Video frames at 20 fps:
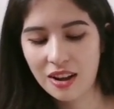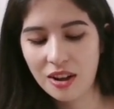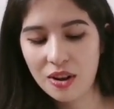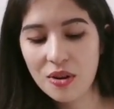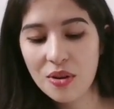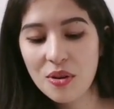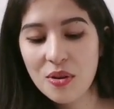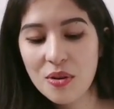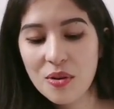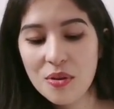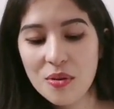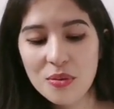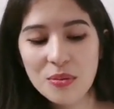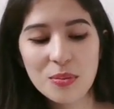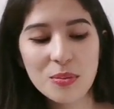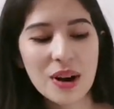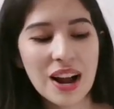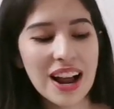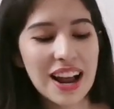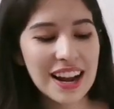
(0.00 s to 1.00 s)
Oh,
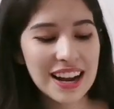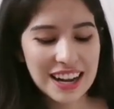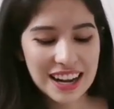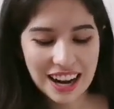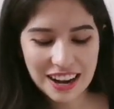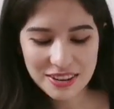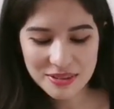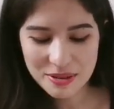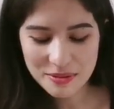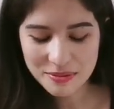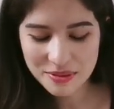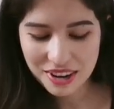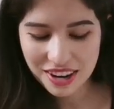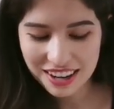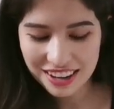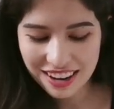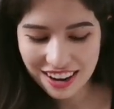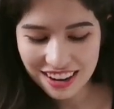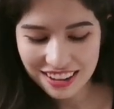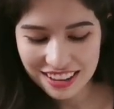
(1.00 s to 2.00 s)
right! I remember
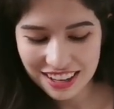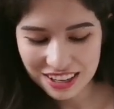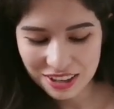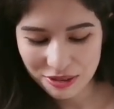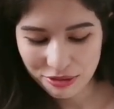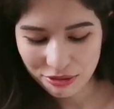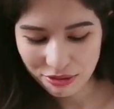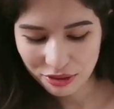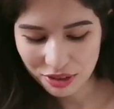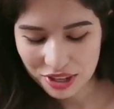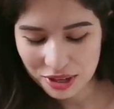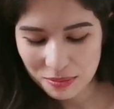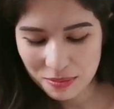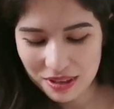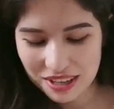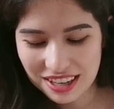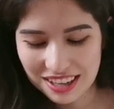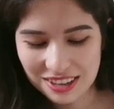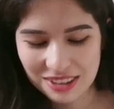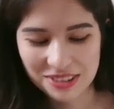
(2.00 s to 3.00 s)
I got like a
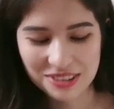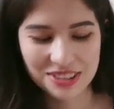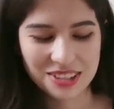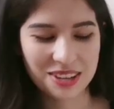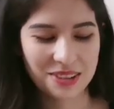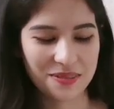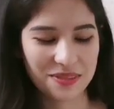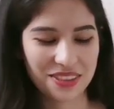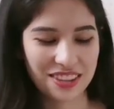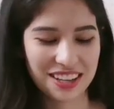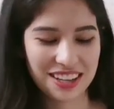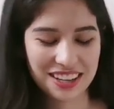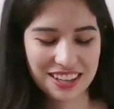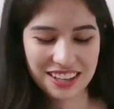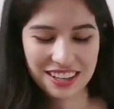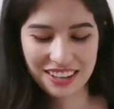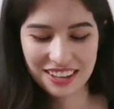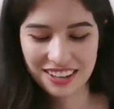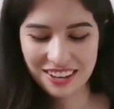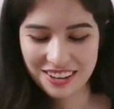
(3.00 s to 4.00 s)
freebie or something.
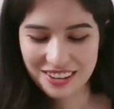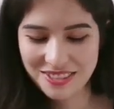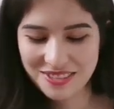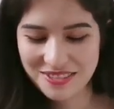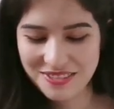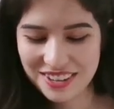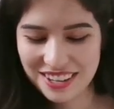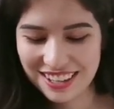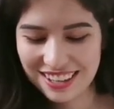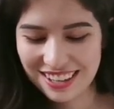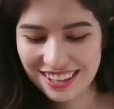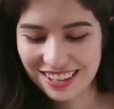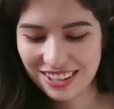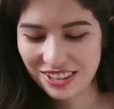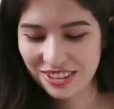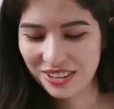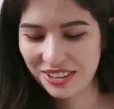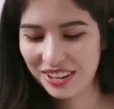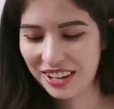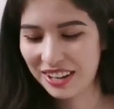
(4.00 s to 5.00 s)
Oh my
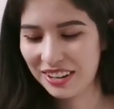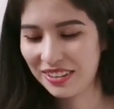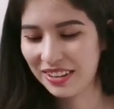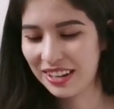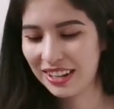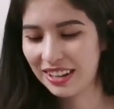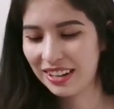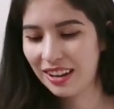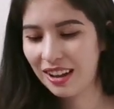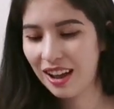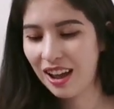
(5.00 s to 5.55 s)
gosh. Okay, wait.